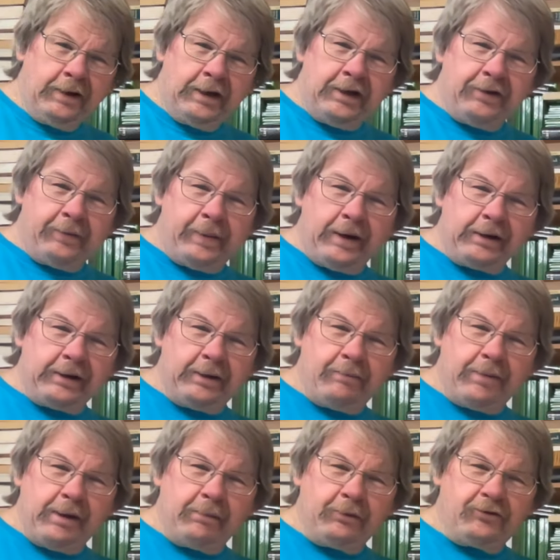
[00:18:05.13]
he's not going
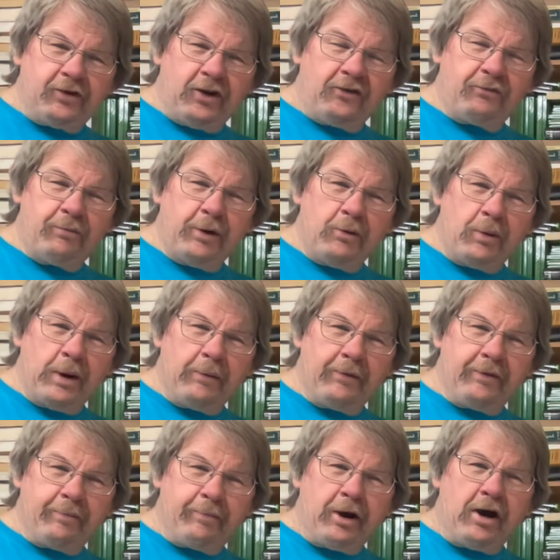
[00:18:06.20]
to be able to chase me away
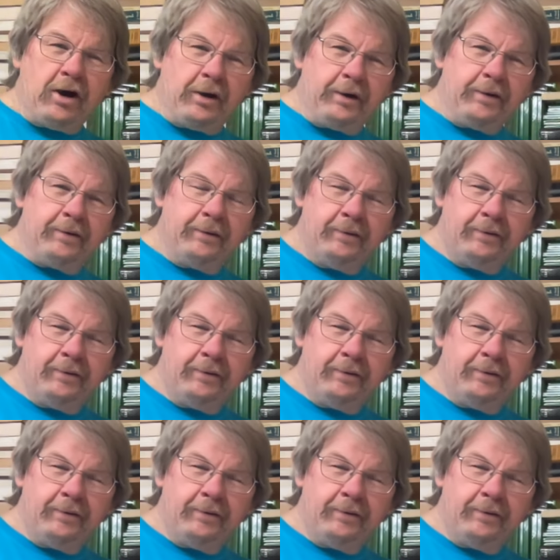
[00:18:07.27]
with the pawn.